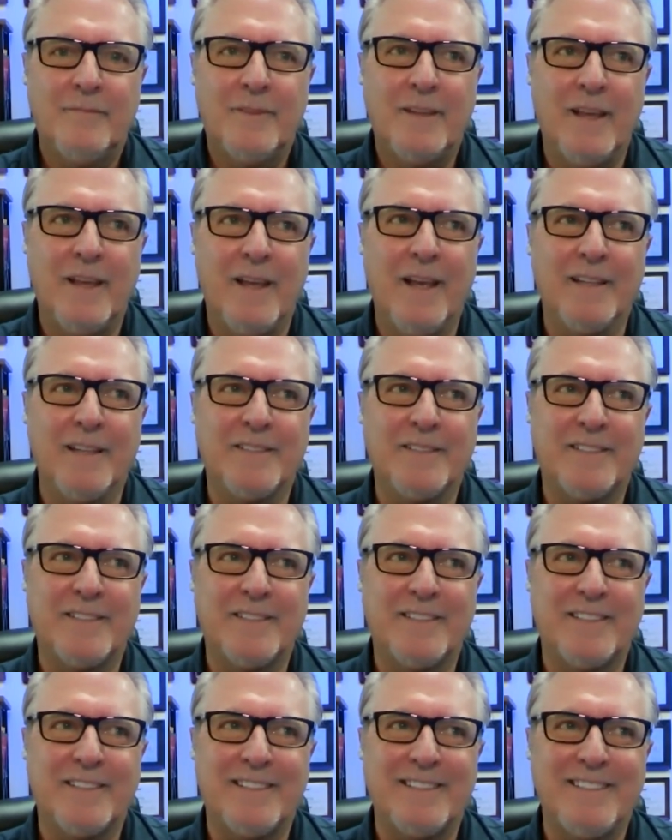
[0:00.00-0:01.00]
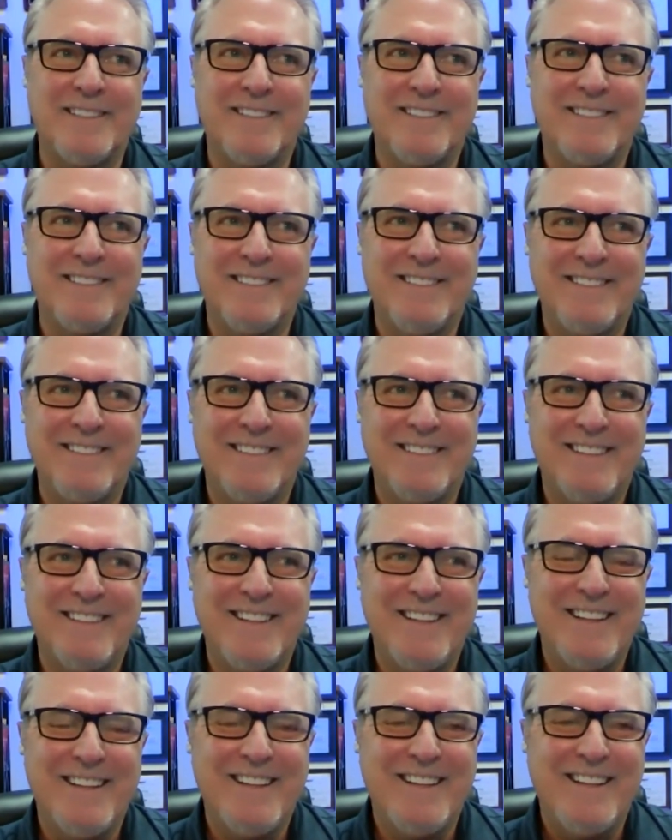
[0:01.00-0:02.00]
Yes.
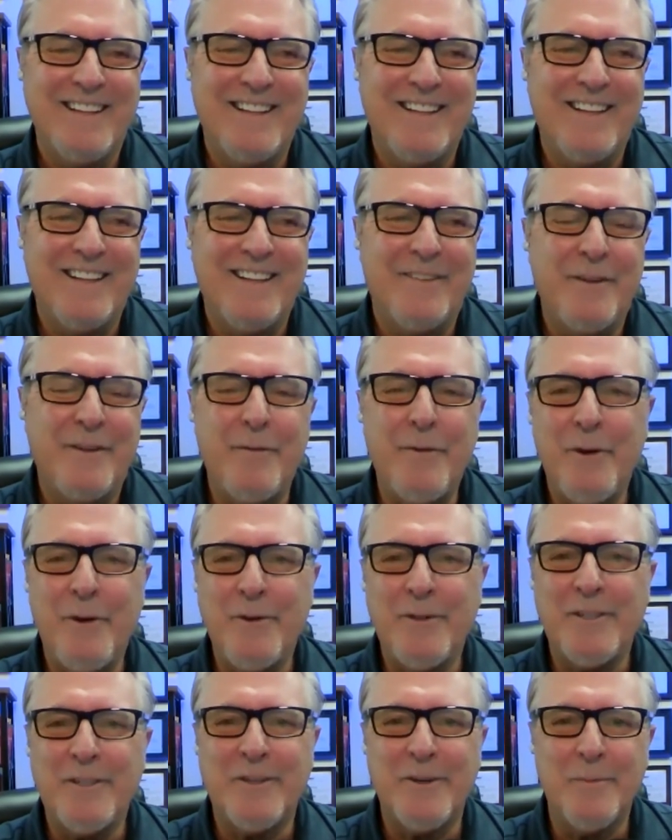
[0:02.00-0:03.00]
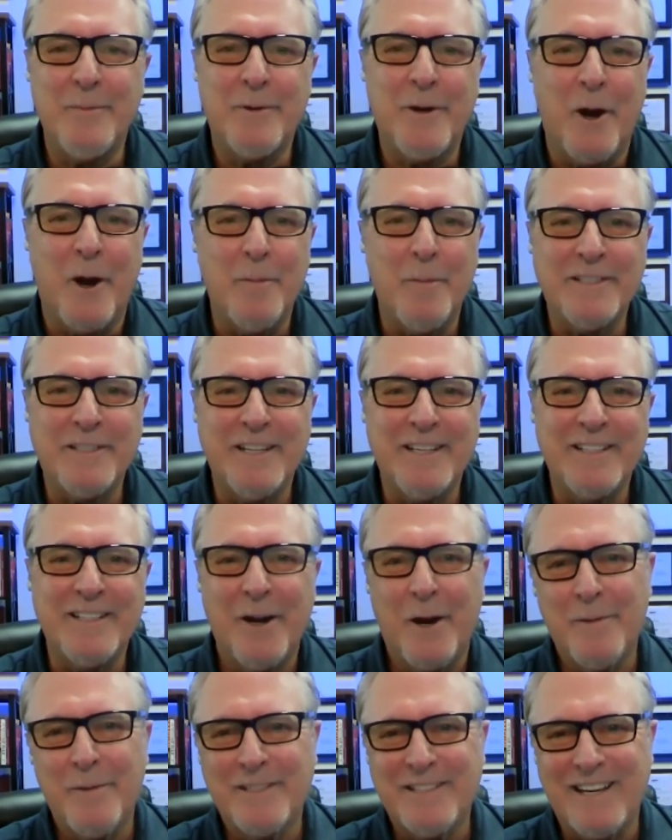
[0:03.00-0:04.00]
You ever heard the term garbage in,
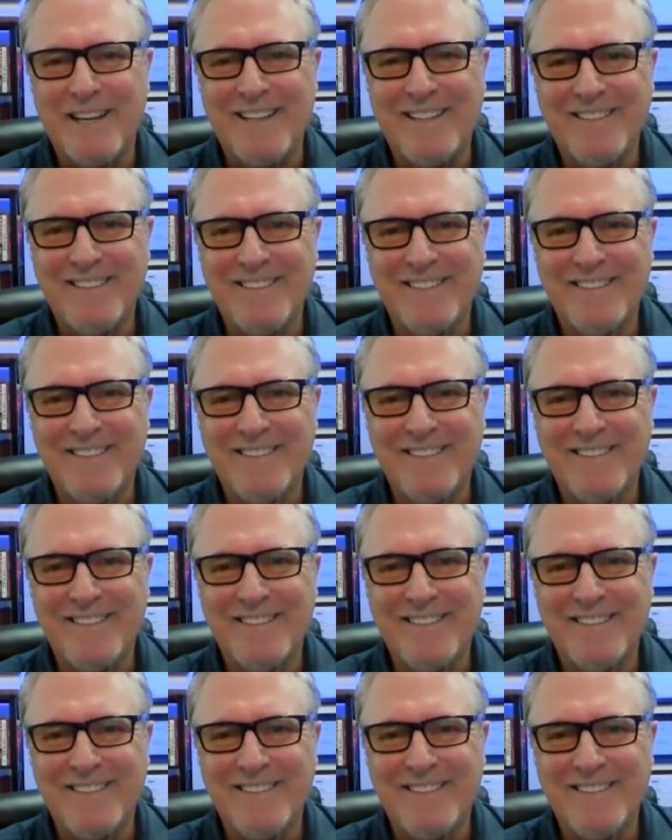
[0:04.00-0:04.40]
garbage out?